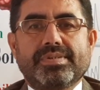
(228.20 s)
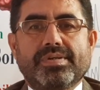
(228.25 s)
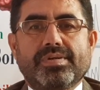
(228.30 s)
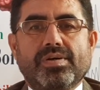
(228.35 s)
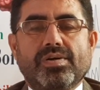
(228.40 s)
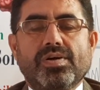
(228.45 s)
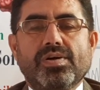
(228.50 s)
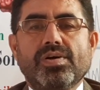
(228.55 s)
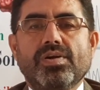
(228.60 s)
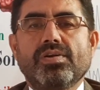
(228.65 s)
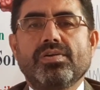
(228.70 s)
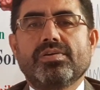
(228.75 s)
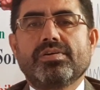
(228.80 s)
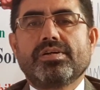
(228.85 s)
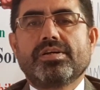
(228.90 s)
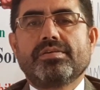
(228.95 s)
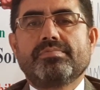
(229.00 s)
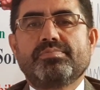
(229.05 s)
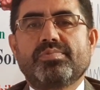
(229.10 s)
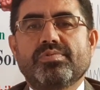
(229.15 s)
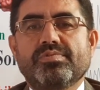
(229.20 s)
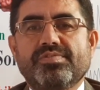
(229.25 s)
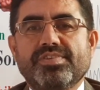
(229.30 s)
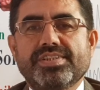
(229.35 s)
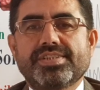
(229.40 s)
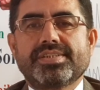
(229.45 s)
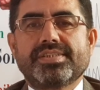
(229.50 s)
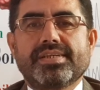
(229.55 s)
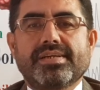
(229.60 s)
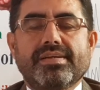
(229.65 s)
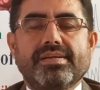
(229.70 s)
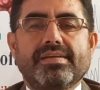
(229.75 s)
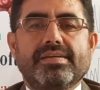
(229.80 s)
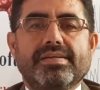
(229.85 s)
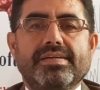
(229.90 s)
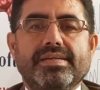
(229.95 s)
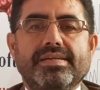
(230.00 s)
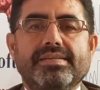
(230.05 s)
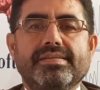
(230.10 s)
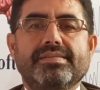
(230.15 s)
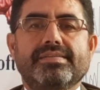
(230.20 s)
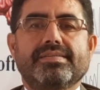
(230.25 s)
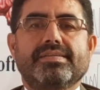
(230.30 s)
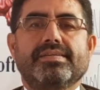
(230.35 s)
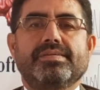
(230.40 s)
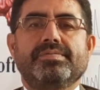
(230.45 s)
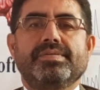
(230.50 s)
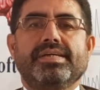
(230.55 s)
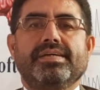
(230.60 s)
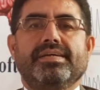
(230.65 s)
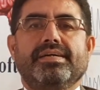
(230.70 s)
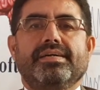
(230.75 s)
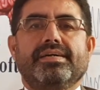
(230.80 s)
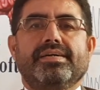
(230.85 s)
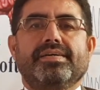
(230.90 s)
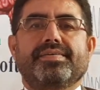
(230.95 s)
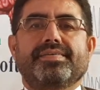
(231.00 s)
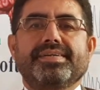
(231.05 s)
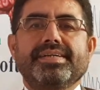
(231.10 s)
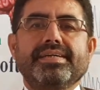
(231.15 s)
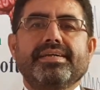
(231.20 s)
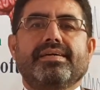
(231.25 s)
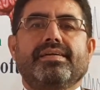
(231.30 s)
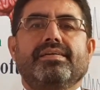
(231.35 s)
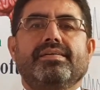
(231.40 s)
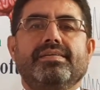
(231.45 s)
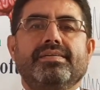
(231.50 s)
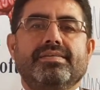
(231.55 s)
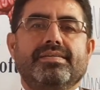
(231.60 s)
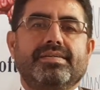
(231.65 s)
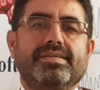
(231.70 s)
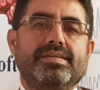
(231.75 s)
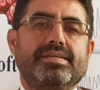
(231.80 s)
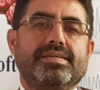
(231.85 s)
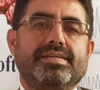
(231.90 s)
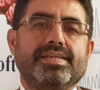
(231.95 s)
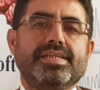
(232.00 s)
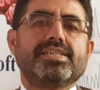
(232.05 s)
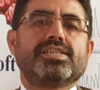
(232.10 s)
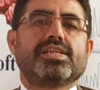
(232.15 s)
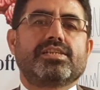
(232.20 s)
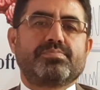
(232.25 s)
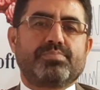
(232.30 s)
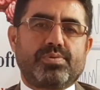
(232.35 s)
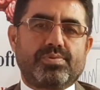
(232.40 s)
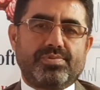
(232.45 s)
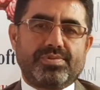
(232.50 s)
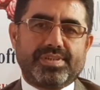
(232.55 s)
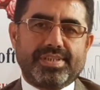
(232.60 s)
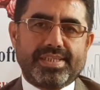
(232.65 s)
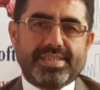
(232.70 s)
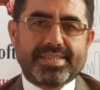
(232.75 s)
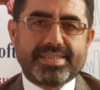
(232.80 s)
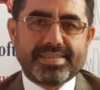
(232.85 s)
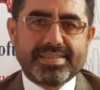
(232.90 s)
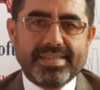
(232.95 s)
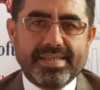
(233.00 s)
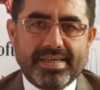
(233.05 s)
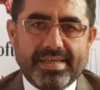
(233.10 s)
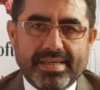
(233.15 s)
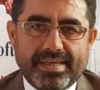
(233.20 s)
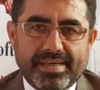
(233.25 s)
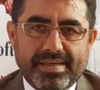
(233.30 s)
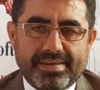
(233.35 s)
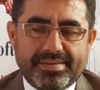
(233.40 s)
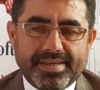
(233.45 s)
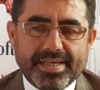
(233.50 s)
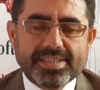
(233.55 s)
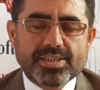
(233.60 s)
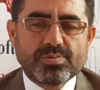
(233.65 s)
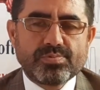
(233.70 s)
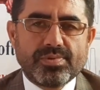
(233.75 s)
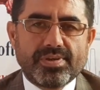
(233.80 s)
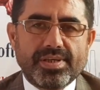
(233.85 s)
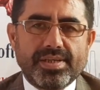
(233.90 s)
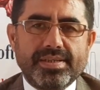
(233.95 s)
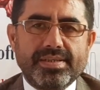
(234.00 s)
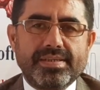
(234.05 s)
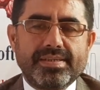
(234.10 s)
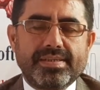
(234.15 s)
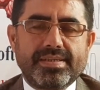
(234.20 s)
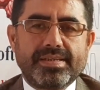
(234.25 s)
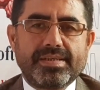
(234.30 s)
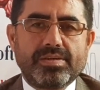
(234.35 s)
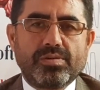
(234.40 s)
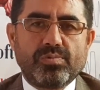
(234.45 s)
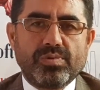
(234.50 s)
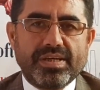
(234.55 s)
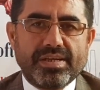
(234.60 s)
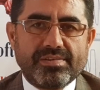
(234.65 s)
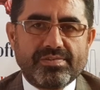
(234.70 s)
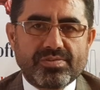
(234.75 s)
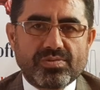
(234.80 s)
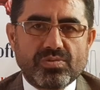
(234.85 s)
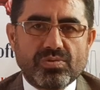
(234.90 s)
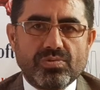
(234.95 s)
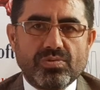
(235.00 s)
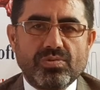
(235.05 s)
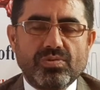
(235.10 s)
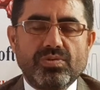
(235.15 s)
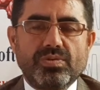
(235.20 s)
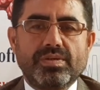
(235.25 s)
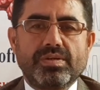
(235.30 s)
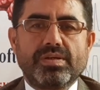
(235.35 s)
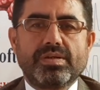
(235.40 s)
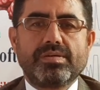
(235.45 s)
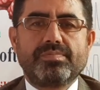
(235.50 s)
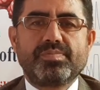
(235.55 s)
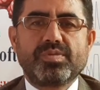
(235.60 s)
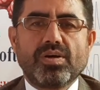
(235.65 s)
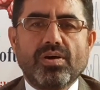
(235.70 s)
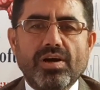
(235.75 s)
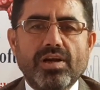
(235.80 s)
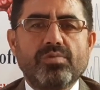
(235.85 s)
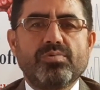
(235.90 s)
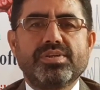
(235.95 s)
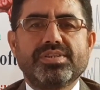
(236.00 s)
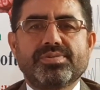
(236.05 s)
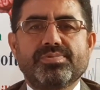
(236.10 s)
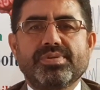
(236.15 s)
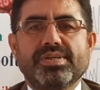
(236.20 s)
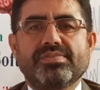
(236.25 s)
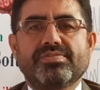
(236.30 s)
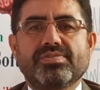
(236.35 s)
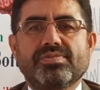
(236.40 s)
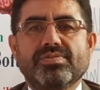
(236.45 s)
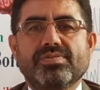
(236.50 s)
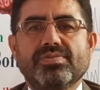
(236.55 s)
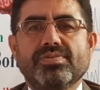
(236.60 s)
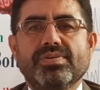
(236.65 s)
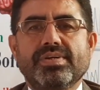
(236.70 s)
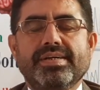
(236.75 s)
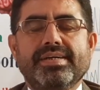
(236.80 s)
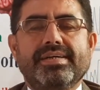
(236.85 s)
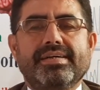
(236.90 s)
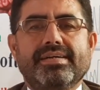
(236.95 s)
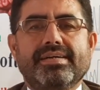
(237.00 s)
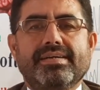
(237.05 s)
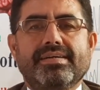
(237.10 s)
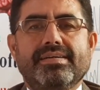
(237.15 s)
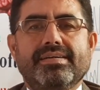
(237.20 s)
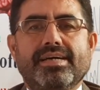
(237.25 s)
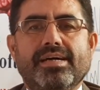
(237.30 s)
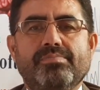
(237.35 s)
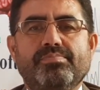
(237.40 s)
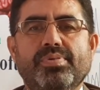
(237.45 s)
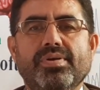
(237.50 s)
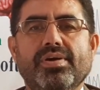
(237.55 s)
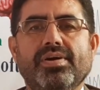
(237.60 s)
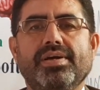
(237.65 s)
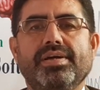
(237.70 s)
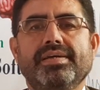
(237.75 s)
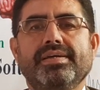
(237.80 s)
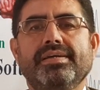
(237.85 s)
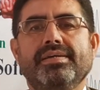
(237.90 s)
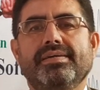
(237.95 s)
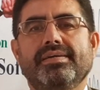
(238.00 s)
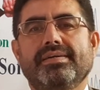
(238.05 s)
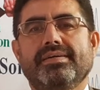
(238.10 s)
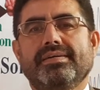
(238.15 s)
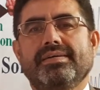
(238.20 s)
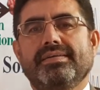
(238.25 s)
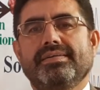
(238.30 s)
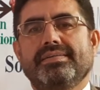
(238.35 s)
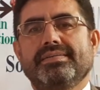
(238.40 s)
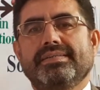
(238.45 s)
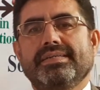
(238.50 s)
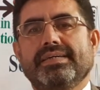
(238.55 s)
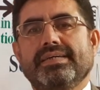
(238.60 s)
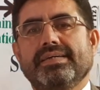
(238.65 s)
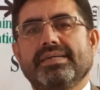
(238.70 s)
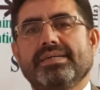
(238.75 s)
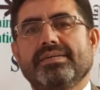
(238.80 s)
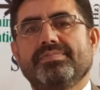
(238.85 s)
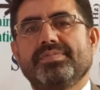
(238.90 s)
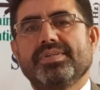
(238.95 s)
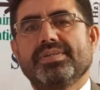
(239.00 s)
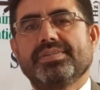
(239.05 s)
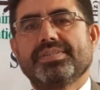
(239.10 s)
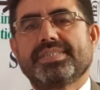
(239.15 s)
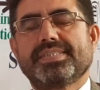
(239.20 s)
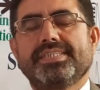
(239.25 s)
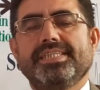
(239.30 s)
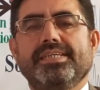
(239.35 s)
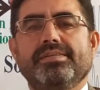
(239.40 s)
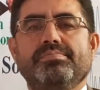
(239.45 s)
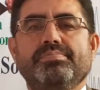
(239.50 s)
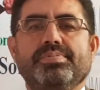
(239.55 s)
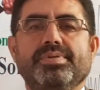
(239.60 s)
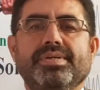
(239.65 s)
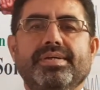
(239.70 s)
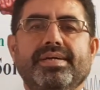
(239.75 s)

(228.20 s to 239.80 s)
whole professional and real research projects. That's why we have to always apply the step